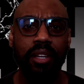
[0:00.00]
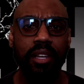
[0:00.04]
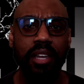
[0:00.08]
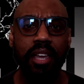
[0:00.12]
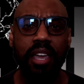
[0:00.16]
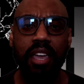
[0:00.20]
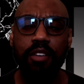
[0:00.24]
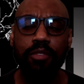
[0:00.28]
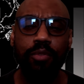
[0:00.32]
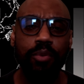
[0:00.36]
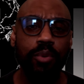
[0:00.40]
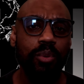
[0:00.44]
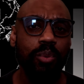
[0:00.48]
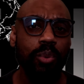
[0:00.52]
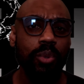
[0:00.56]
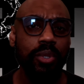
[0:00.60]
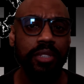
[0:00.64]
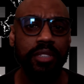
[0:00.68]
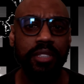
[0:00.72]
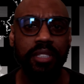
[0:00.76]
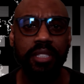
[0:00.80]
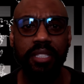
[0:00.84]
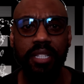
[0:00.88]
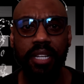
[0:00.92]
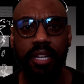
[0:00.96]

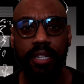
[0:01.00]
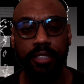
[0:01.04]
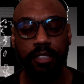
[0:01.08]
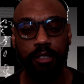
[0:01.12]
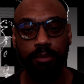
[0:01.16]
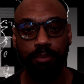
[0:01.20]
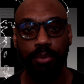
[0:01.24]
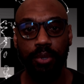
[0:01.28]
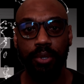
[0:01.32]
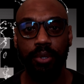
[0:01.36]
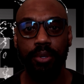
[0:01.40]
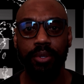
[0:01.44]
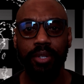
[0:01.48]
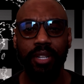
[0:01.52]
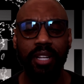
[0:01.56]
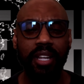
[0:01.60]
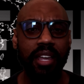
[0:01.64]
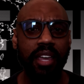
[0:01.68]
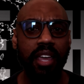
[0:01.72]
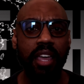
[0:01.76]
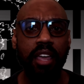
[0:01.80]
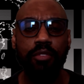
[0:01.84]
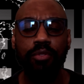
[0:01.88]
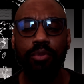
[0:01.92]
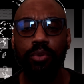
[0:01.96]
Everyone's an expert.
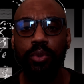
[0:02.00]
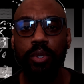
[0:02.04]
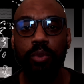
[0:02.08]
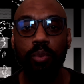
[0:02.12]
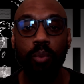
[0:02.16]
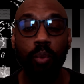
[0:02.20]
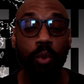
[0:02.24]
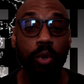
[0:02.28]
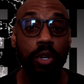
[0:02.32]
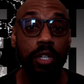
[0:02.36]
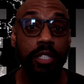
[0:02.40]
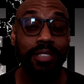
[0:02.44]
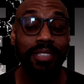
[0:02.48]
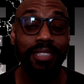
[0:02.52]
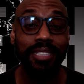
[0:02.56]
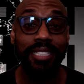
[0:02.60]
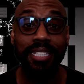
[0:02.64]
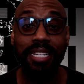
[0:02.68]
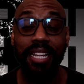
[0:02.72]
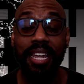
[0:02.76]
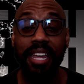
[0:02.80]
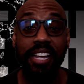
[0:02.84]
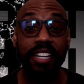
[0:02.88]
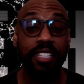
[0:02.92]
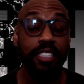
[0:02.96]
Everyone's
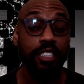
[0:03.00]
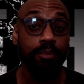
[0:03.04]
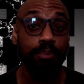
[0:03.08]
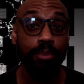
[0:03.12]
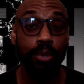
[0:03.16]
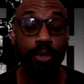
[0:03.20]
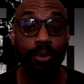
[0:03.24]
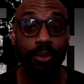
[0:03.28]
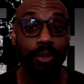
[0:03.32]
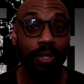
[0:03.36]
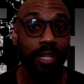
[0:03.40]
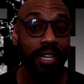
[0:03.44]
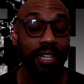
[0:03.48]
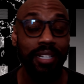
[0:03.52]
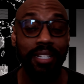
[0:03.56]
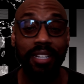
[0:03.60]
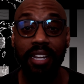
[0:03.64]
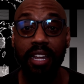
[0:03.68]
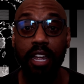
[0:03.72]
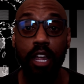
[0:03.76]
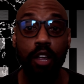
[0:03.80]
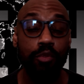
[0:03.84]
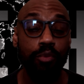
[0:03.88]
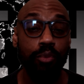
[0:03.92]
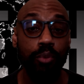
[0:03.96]
an expert, like
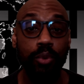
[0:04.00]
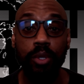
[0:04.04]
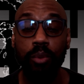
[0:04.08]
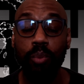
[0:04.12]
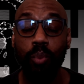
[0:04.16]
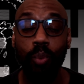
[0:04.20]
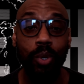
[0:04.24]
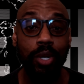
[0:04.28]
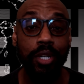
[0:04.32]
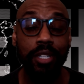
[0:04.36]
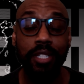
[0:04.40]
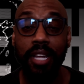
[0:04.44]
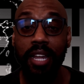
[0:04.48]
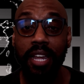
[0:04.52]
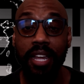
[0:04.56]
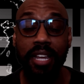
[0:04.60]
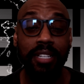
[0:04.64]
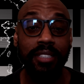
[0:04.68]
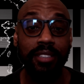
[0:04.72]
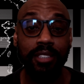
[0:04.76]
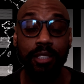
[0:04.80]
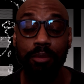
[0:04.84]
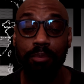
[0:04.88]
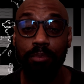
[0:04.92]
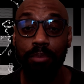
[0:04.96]
everyone
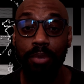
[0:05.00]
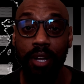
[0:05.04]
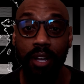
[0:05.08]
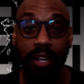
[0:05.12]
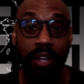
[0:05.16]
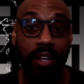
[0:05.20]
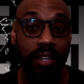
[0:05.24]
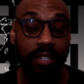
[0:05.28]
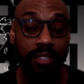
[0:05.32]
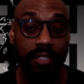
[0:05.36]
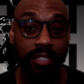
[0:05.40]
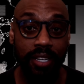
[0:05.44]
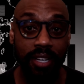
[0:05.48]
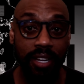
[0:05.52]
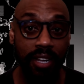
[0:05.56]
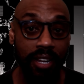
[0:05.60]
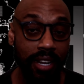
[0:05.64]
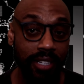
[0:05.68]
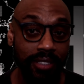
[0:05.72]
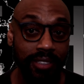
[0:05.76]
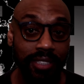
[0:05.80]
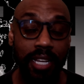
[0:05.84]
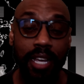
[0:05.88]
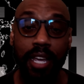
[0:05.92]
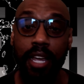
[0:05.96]
has a
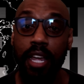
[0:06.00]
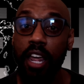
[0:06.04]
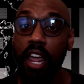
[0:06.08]
podcast.